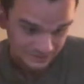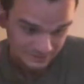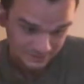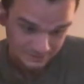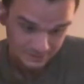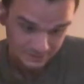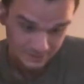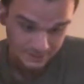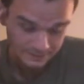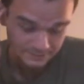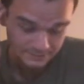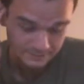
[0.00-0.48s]

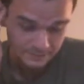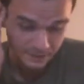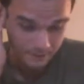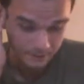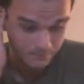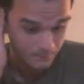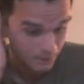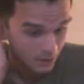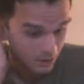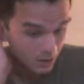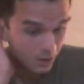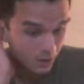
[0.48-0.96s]
Next
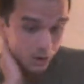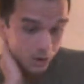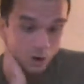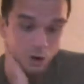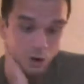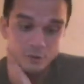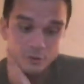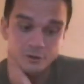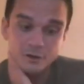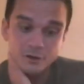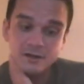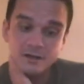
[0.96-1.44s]
up,
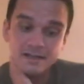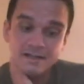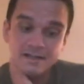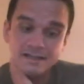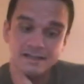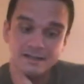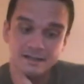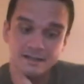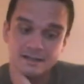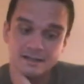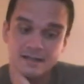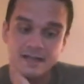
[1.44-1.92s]
are there any
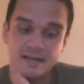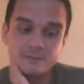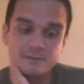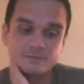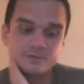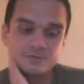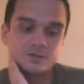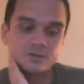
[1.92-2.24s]
nicknames